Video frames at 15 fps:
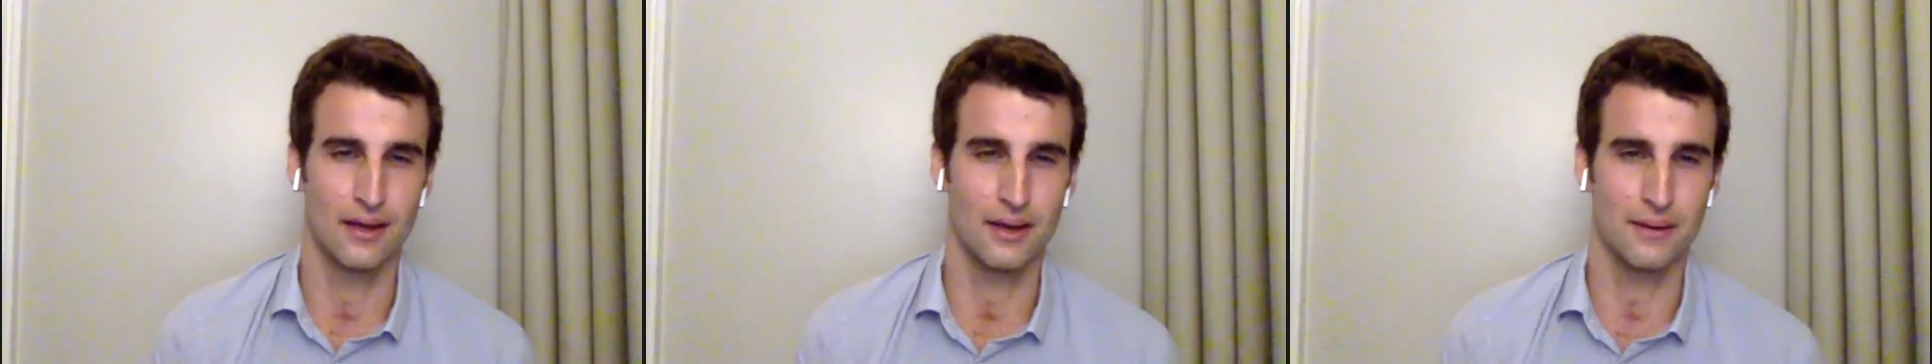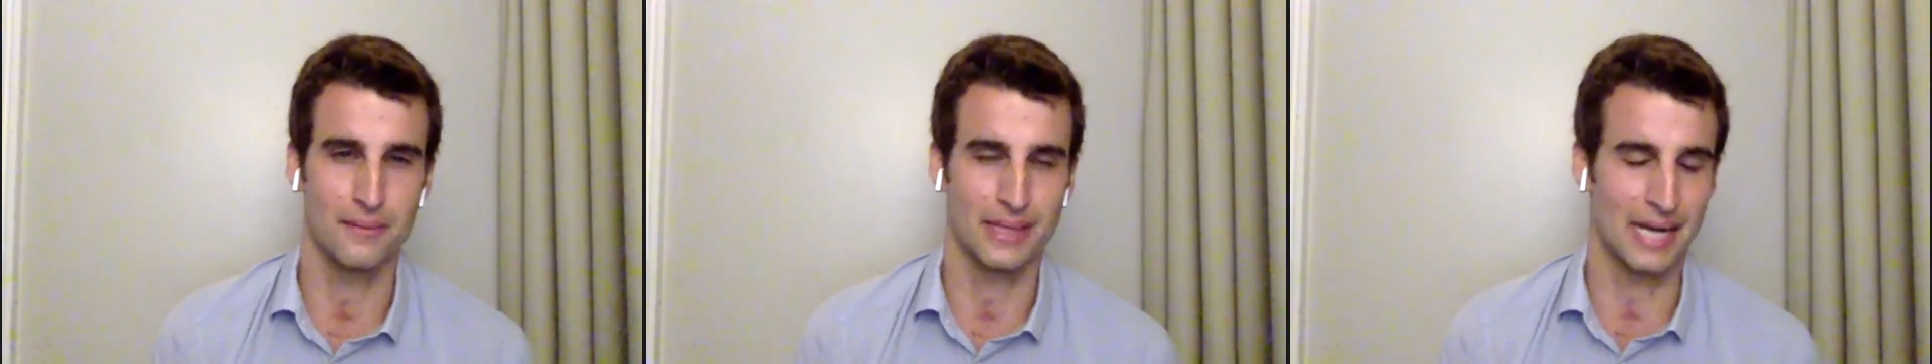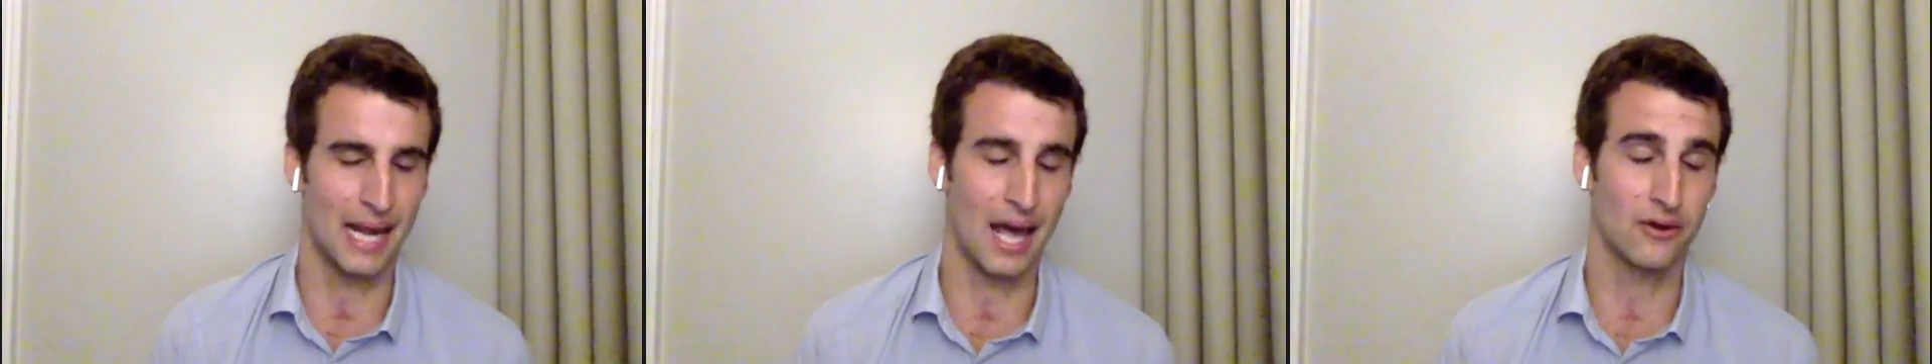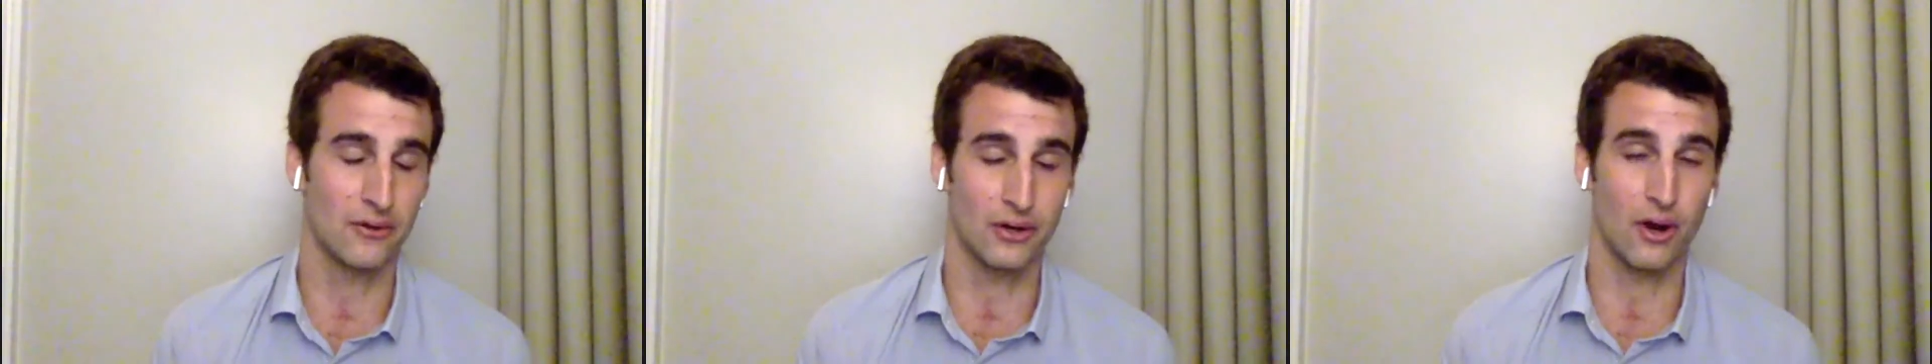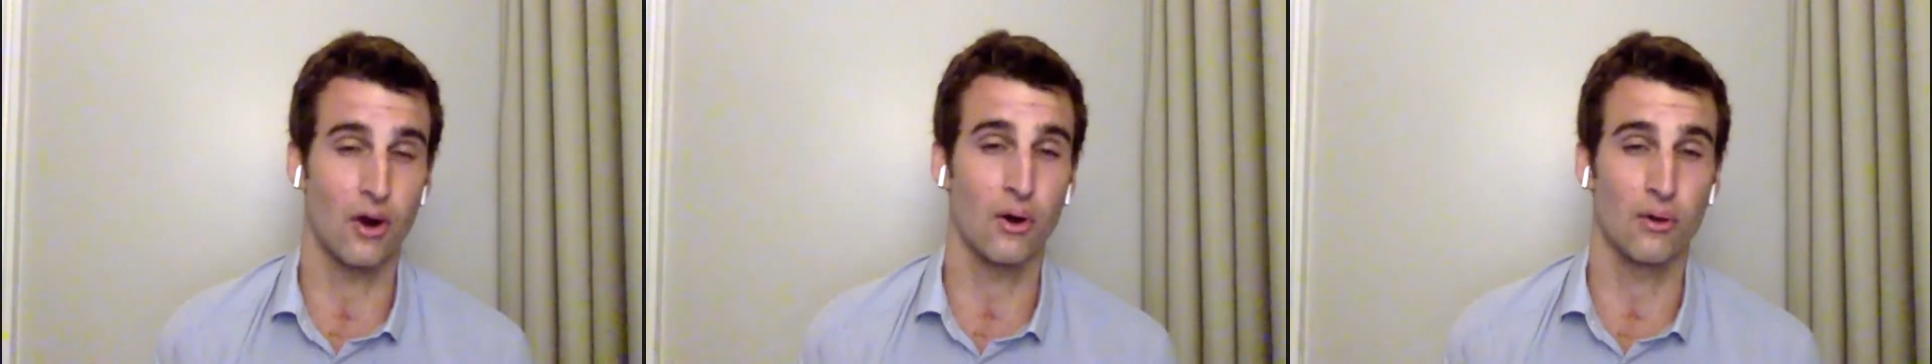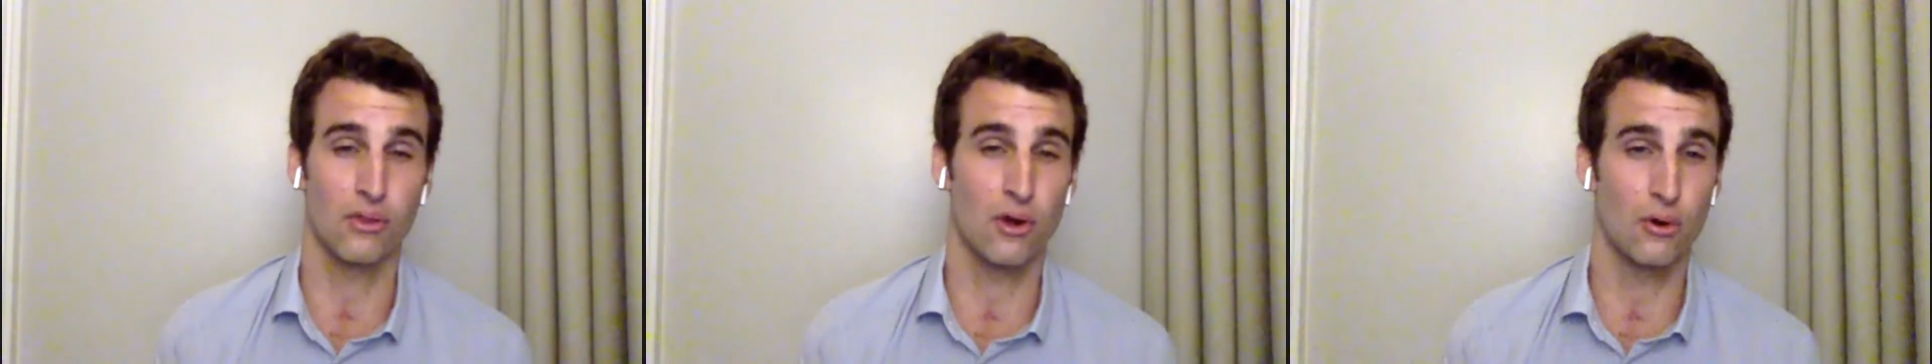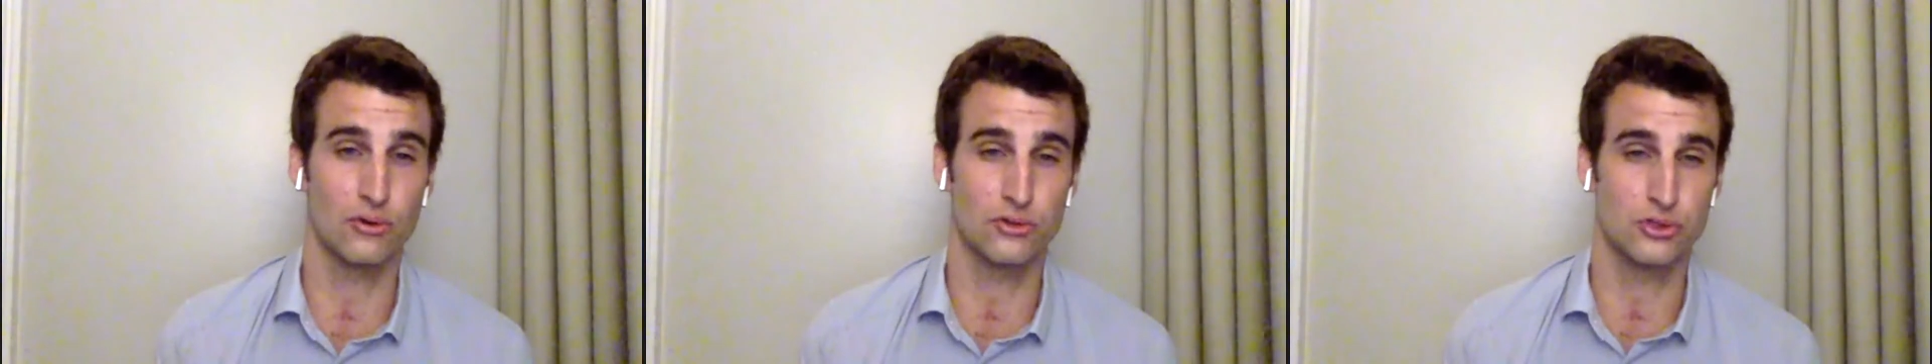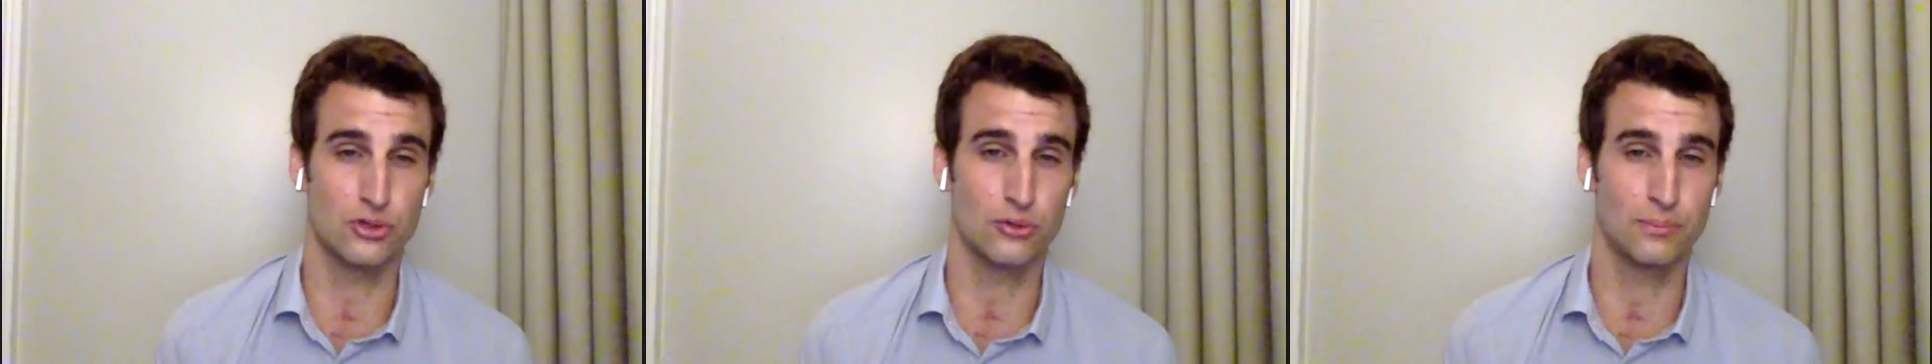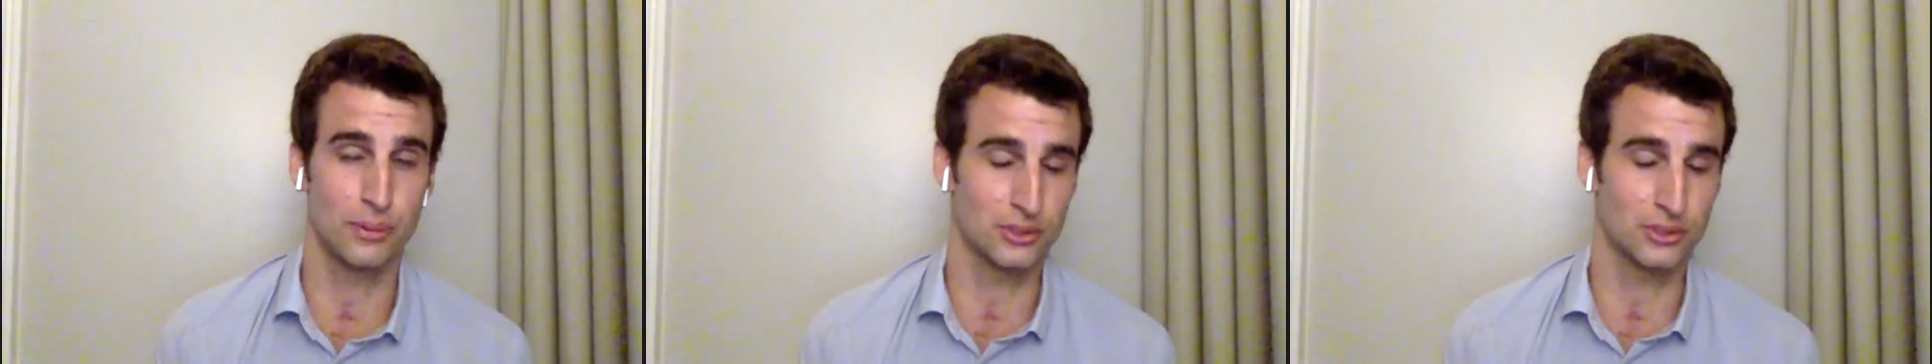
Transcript: and honoring all those who